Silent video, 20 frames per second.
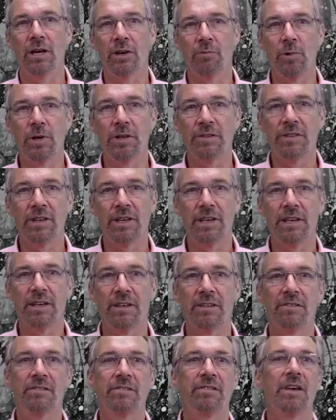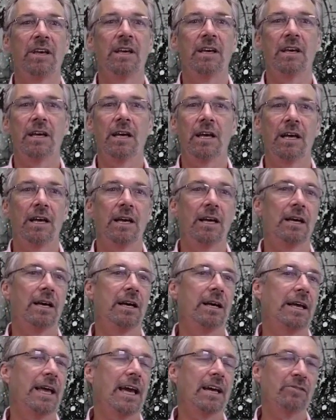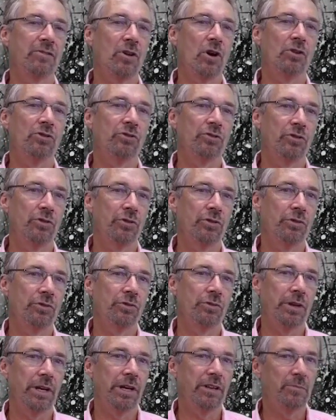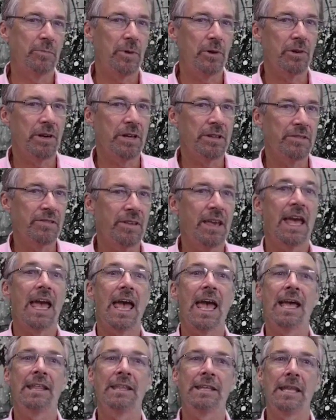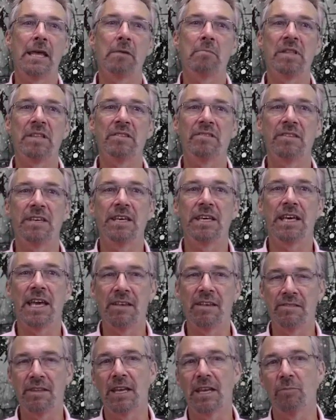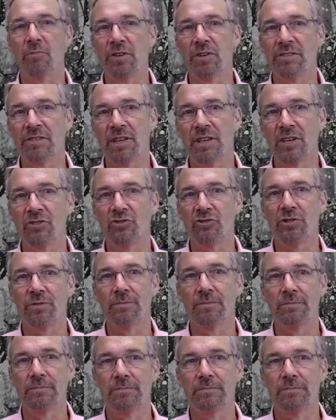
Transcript: quizzes, X-Culture experience, and an M&C case study presentation.